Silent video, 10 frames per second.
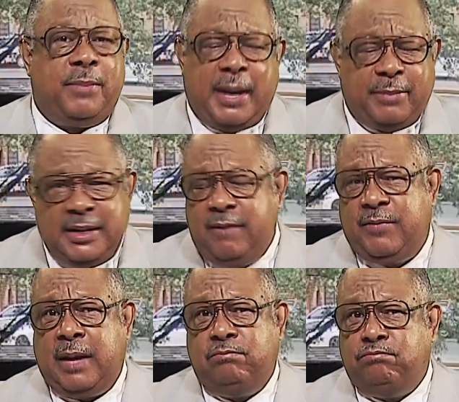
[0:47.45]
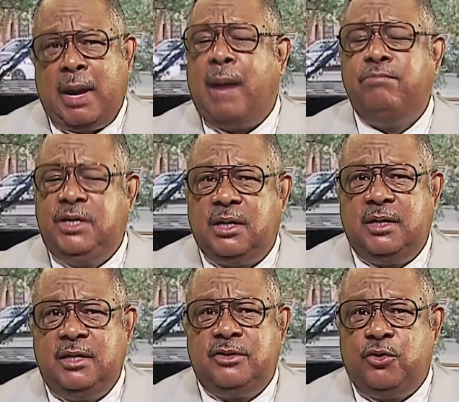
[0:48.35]
But I believe that Bob
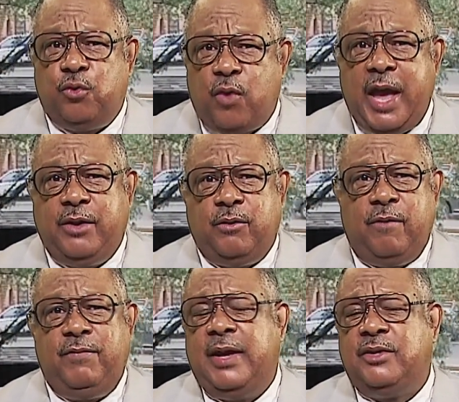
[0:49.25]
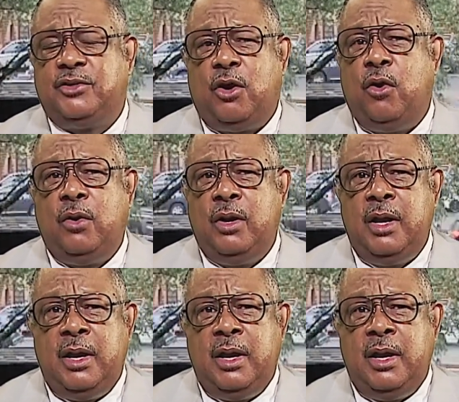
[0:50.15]
Dylan is the writer of that song.